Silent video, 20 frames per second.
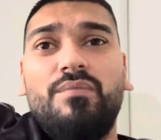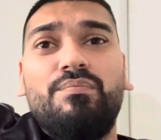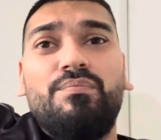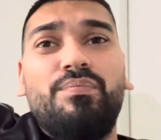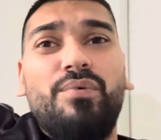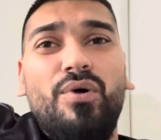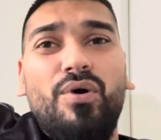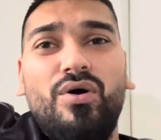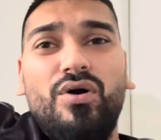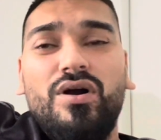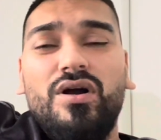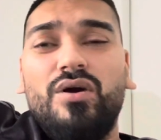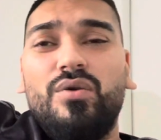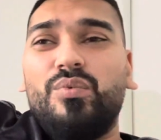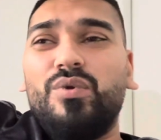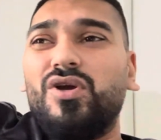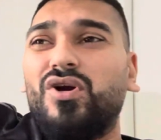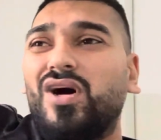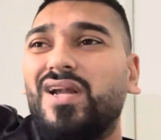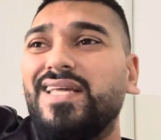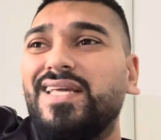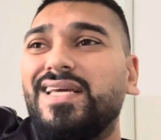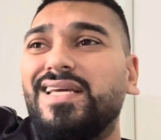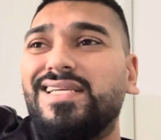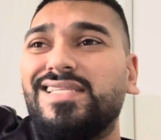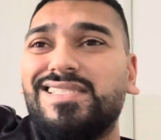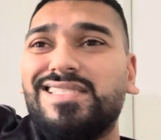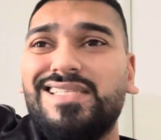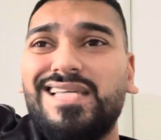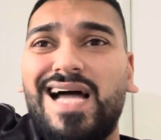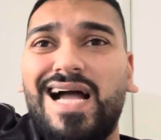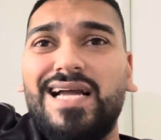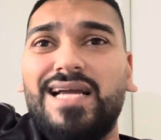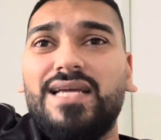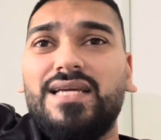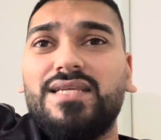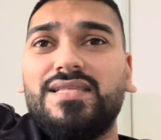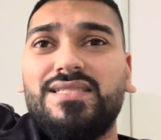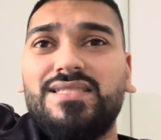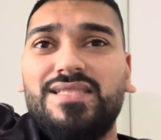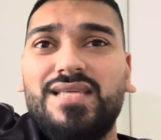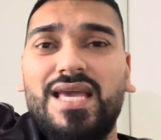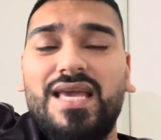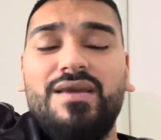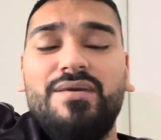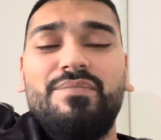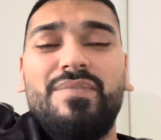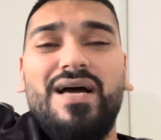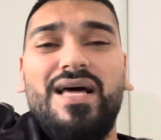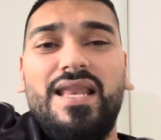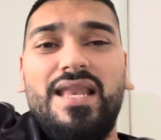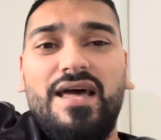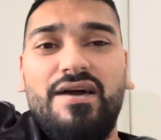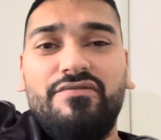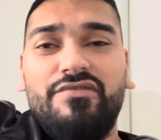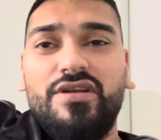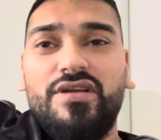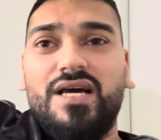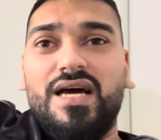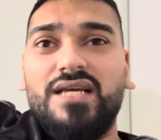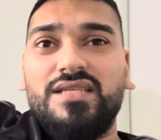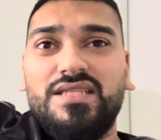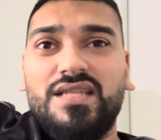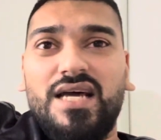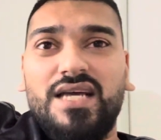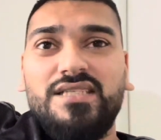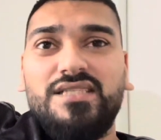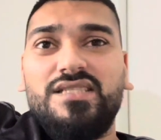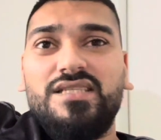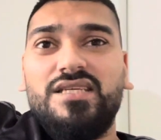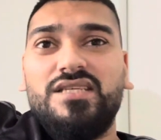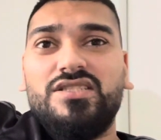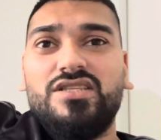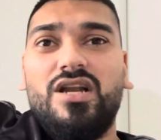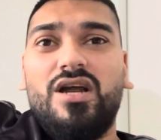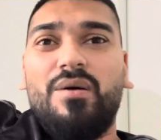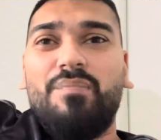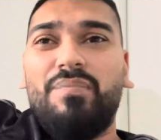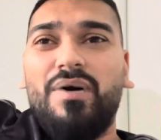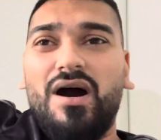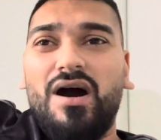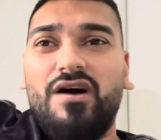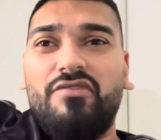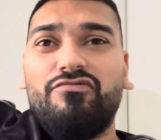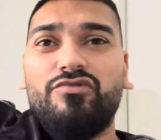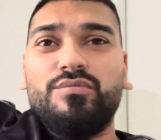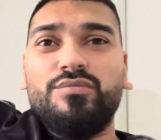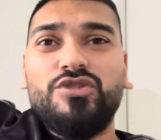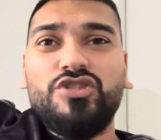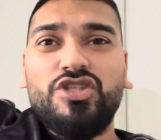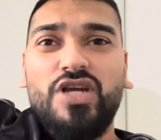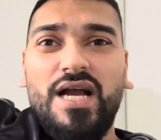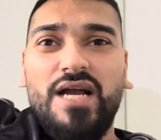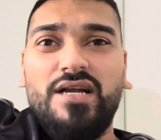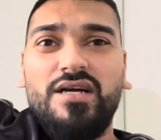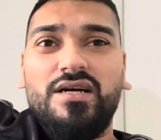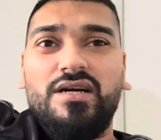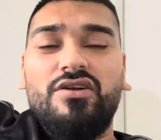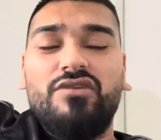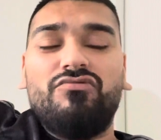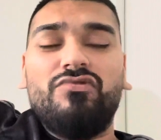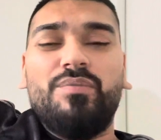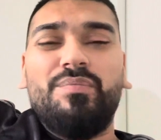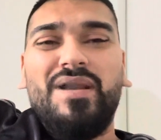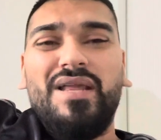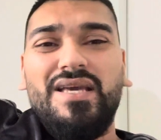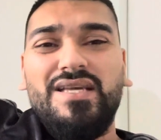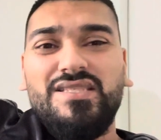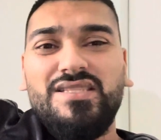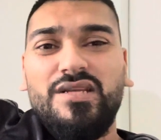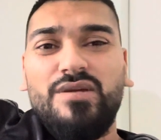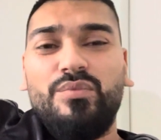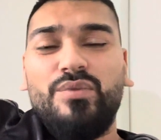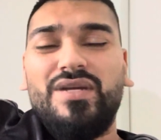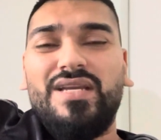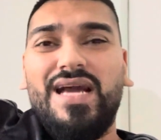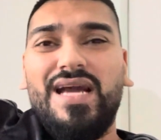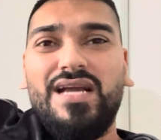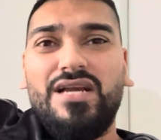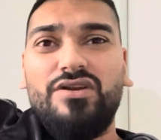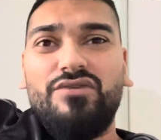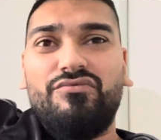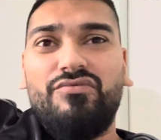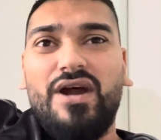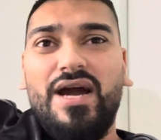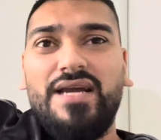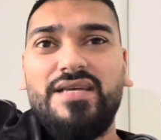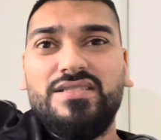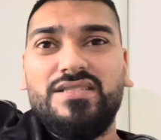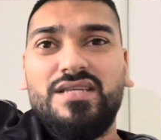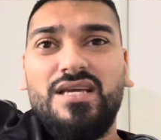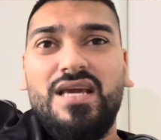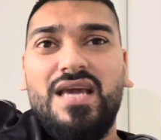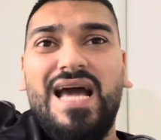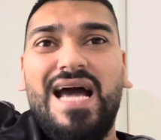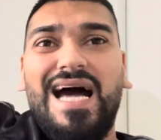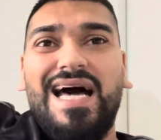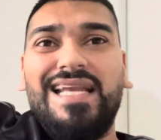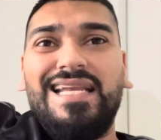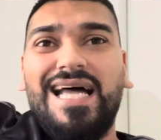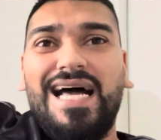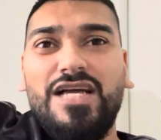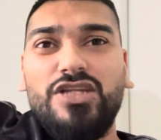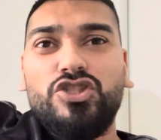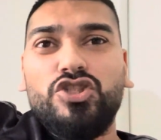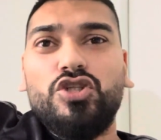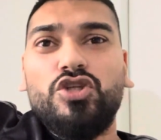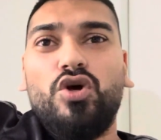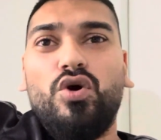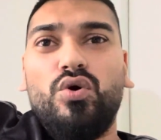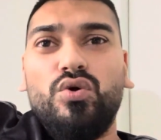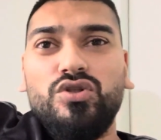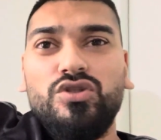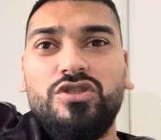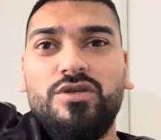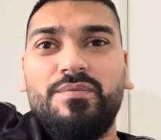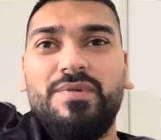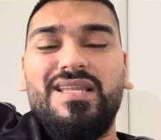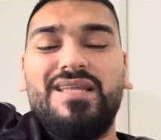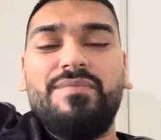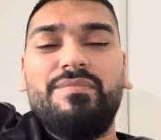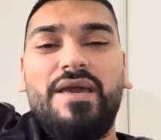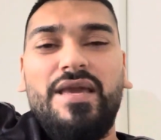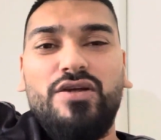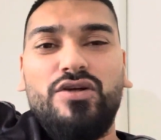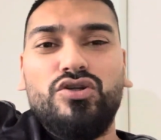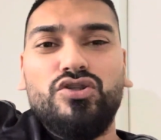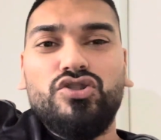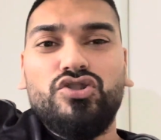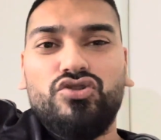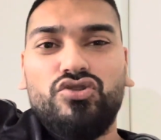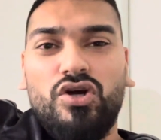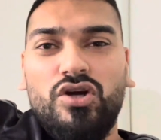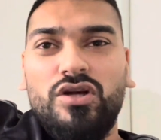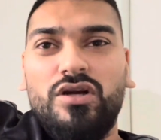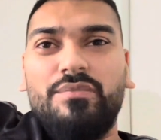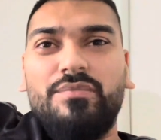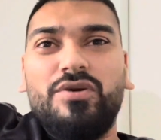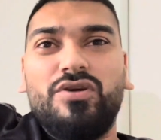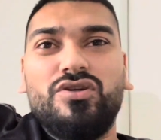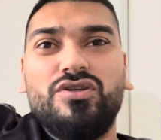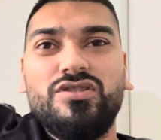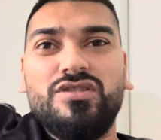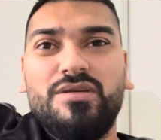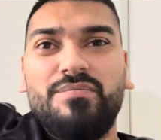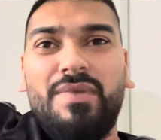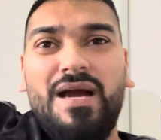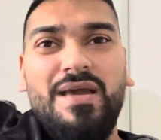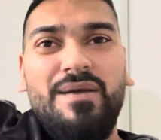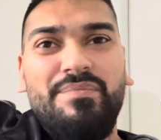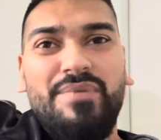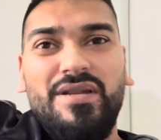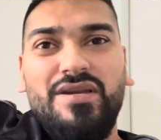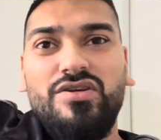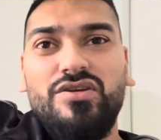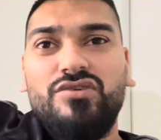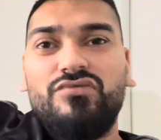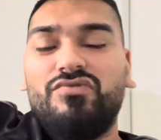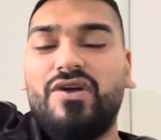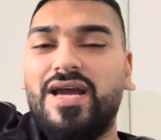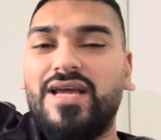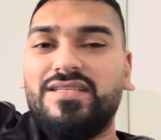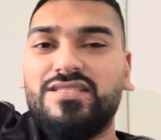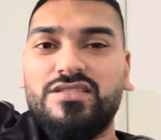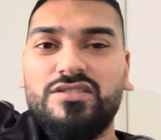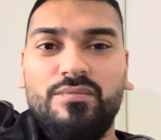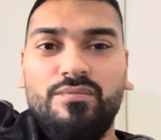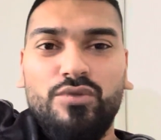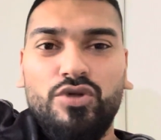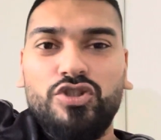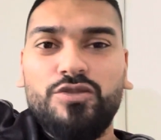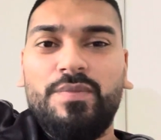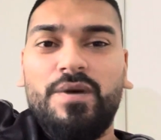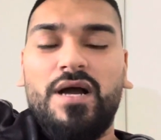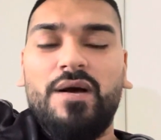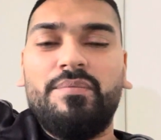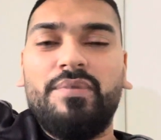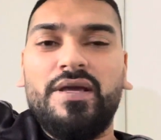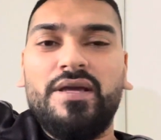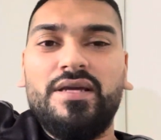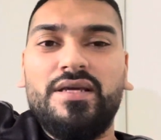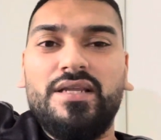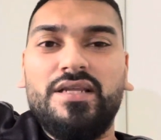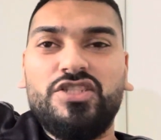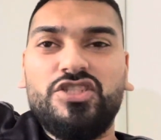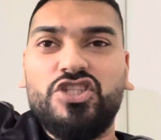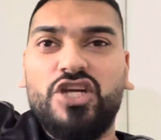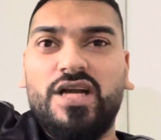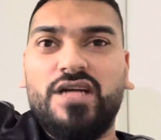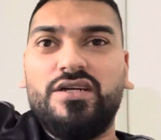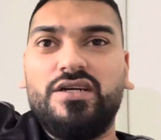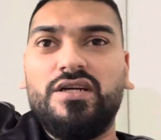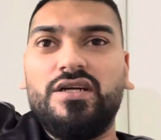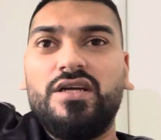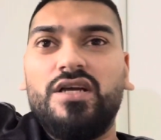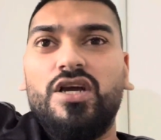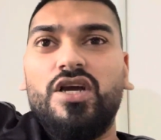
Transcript: But we got the exact same 11 as last season, apart from Xhaka, replacing him with Declan Rice. And that should ultimately make us stronger because, in my opinion, Rice is a much better player than Xhaka.